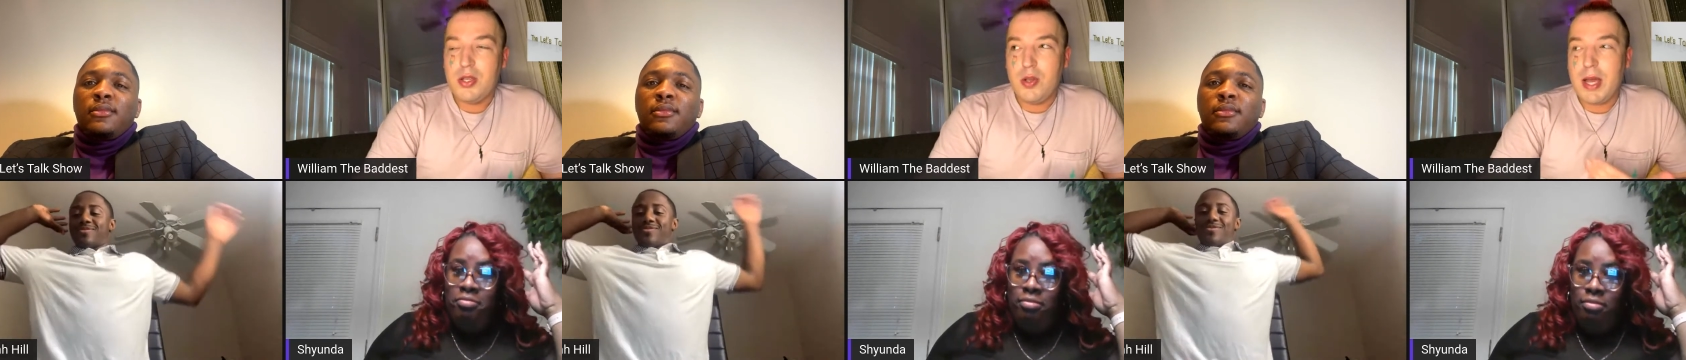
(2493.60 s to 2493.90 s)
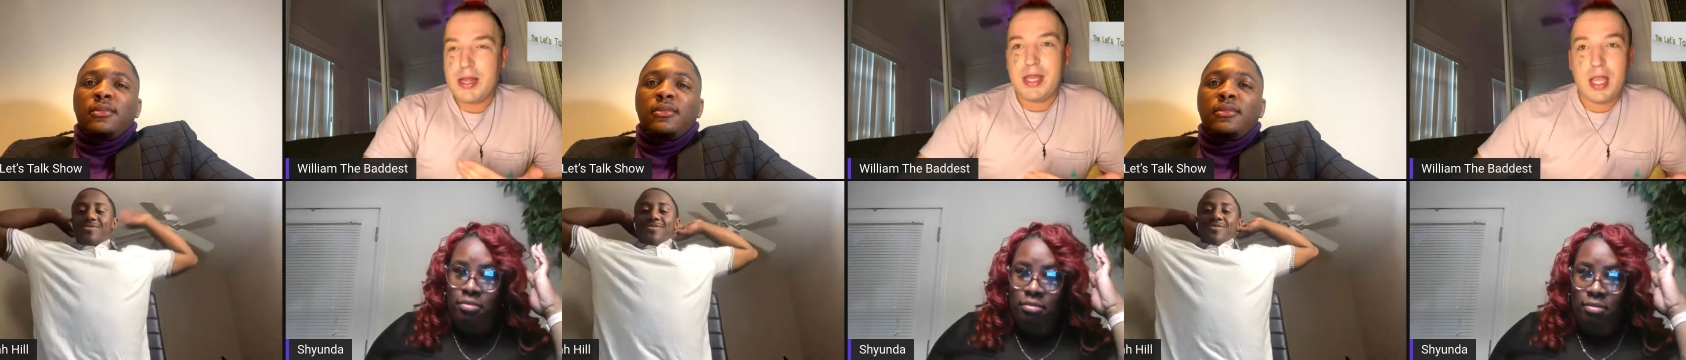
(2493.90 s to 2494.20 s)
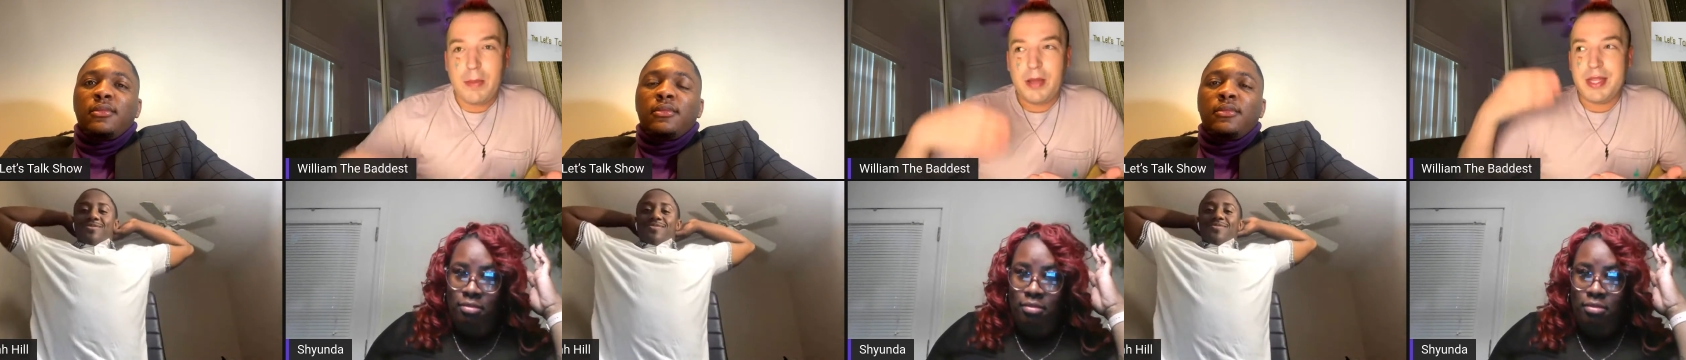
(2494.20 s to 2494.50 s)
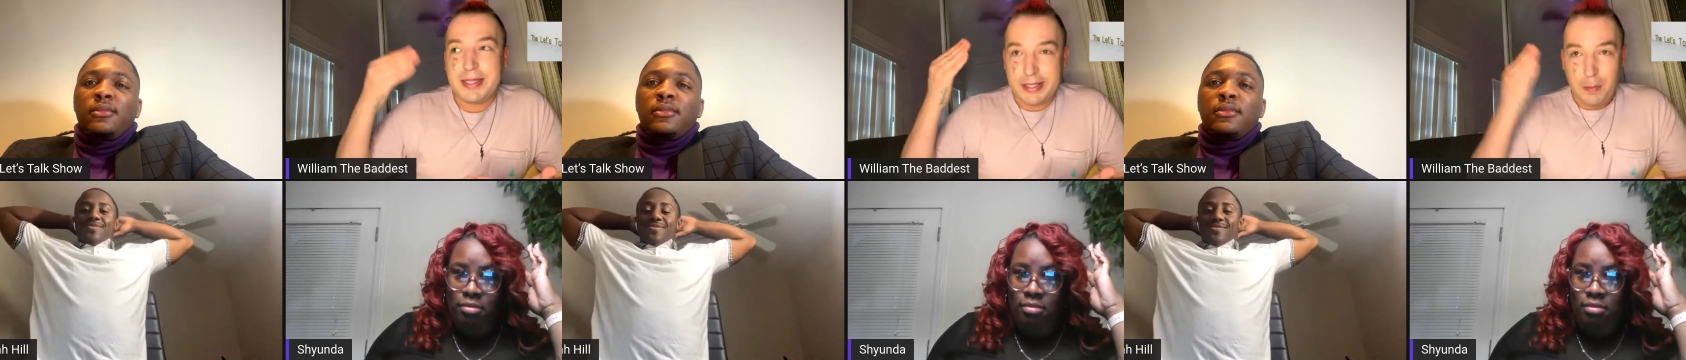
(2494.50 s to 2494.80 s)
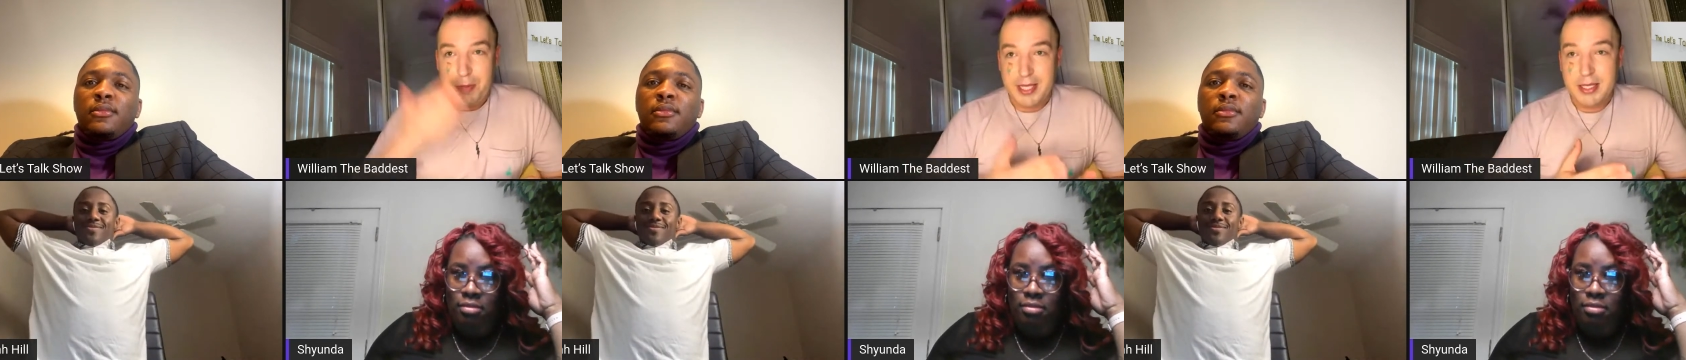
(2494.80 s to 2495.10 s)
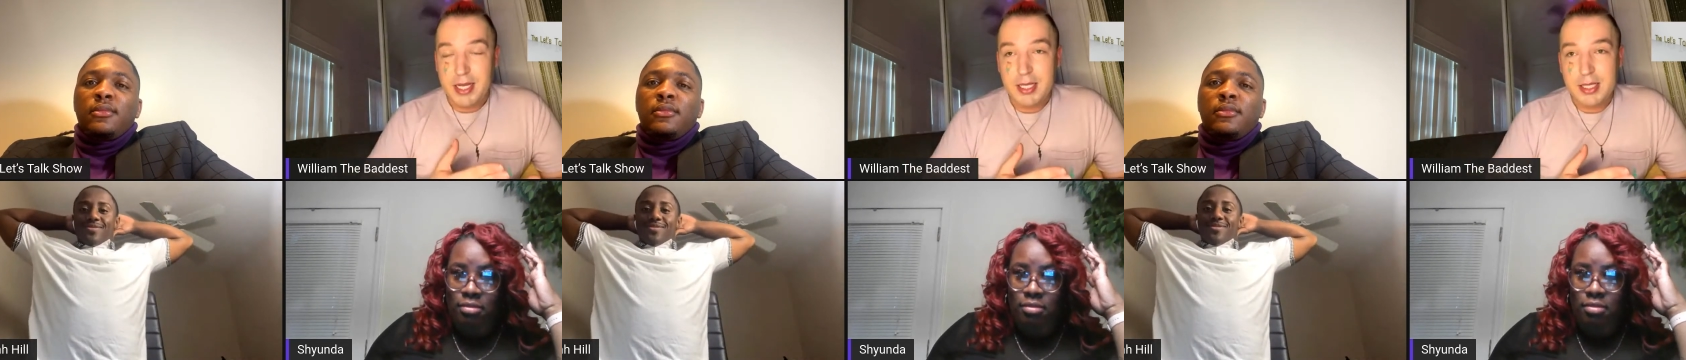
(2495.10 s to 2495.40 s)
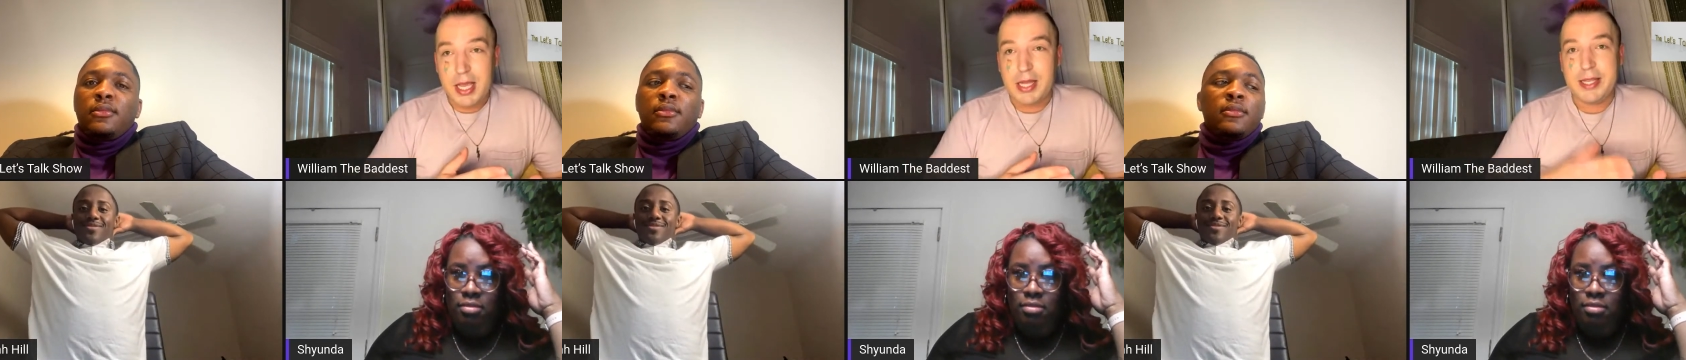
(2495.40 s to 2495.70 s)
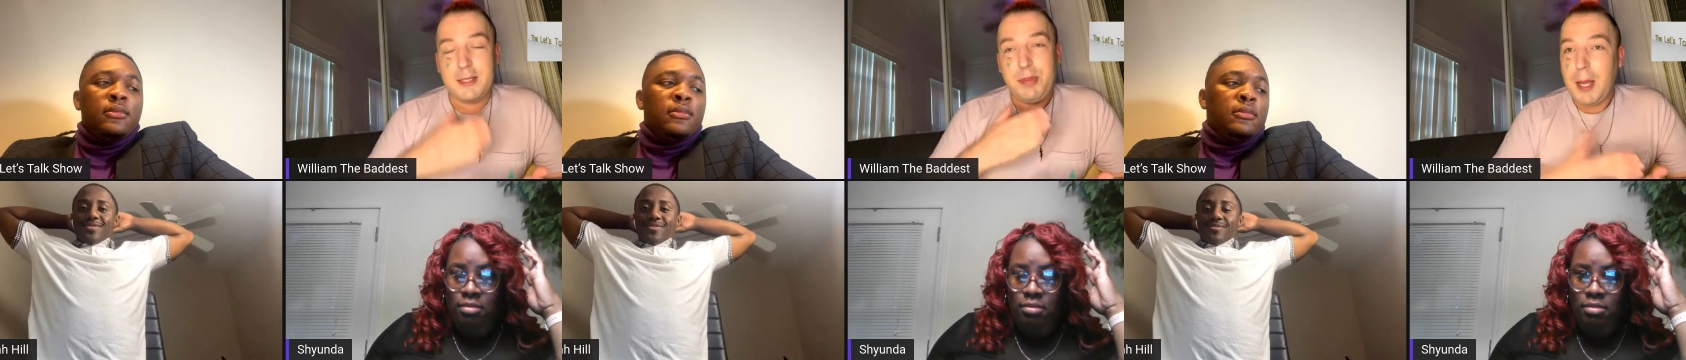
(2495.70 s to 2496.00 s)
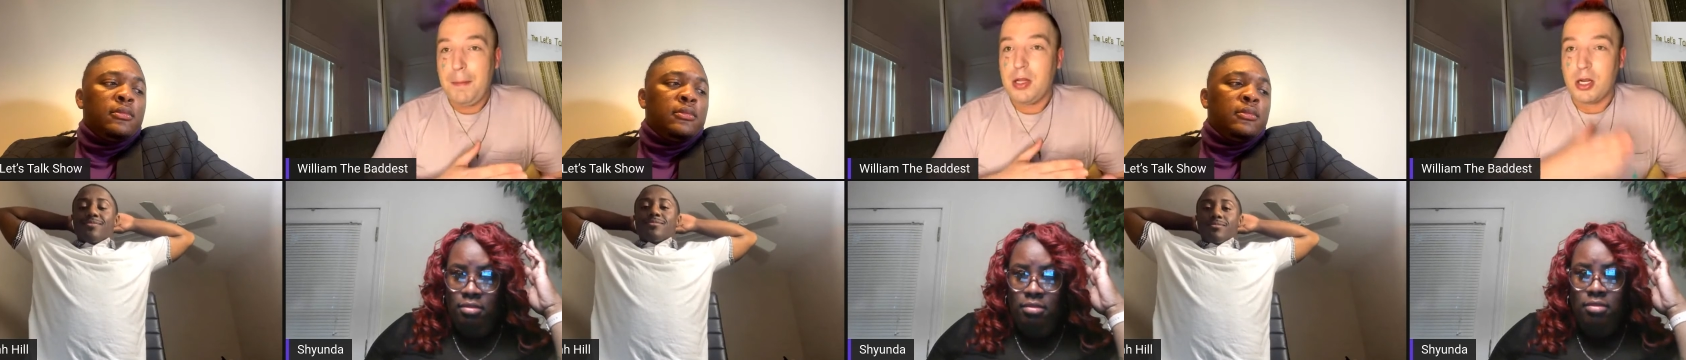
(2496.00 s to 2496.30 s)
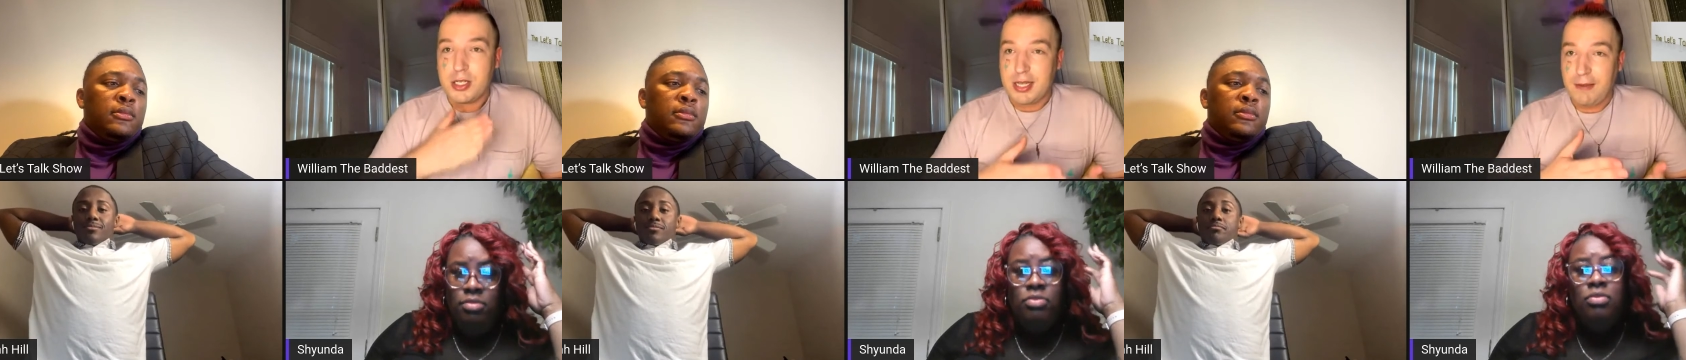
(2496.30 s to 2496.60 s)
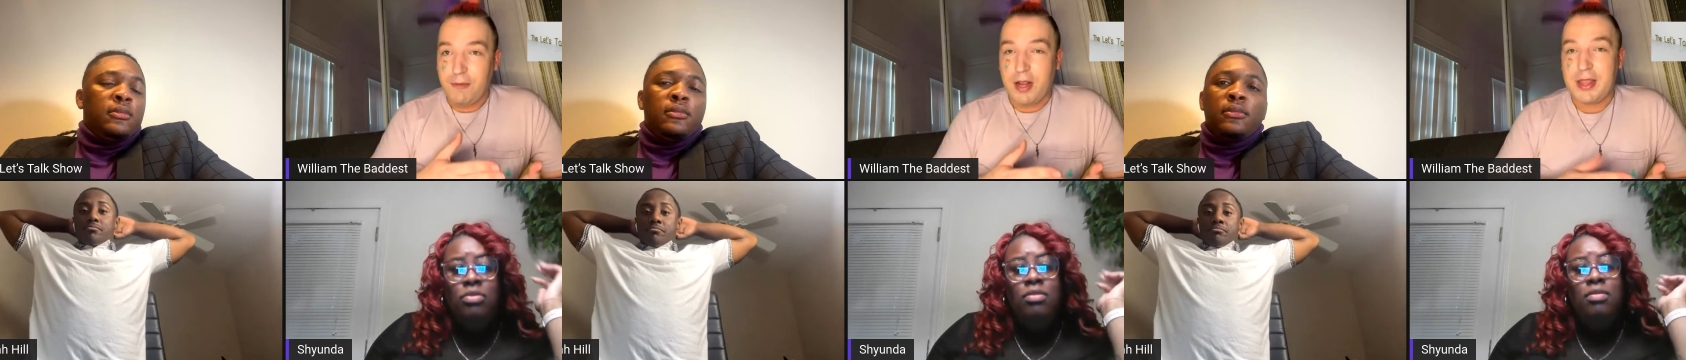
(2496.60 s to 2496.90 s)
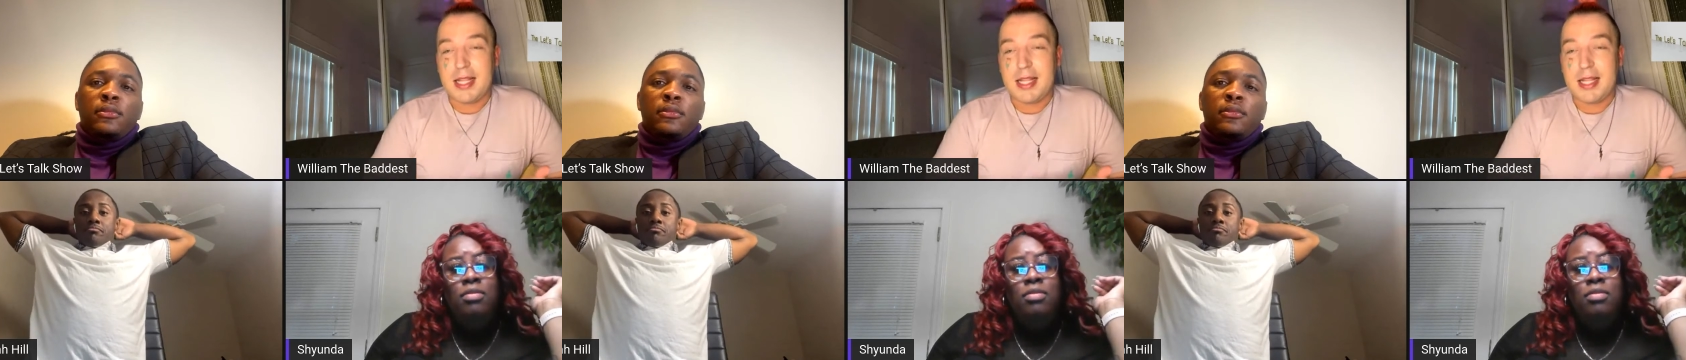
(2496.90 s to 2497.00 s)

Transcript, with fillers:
Speaker 1: you got to think about this is a business and these people are different.